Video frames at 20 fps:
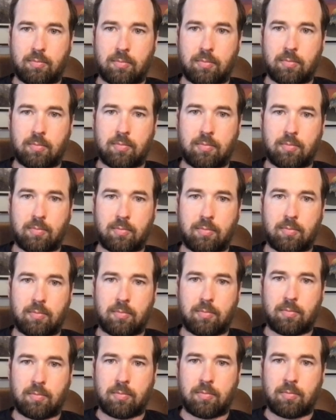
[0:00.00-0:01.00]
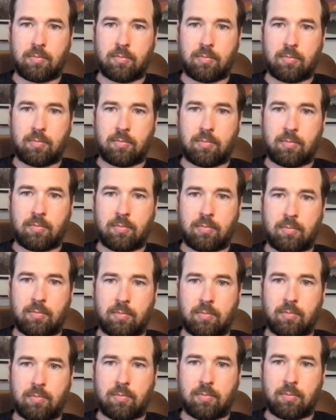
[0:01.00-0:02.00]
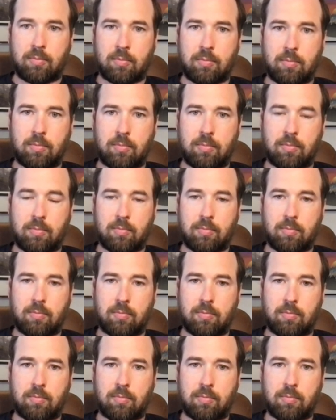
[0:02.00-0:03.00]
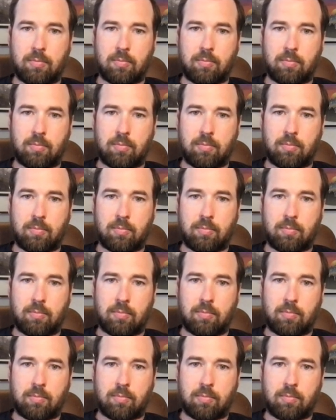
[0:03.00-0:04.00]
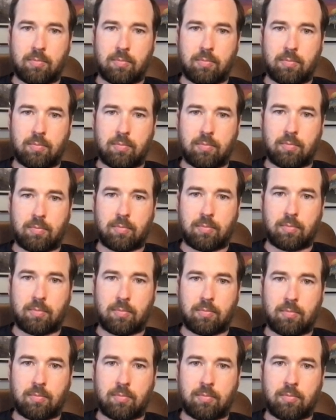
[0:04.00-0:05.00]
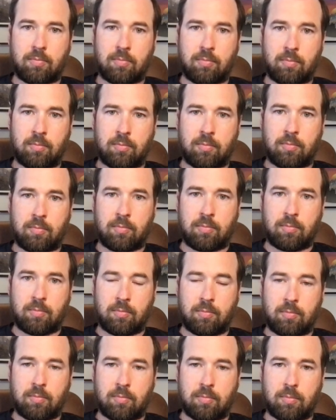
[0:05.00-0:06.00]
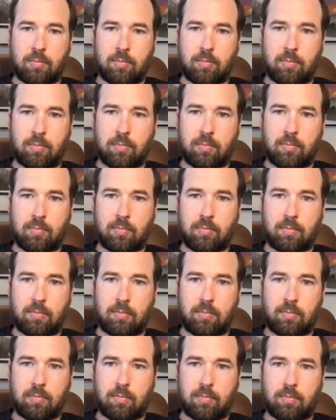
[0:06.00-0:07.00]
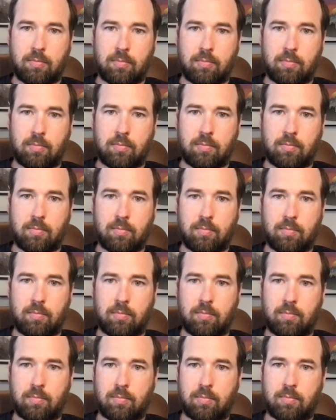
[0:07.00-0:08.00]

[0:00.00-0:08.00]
The person shown says nothing.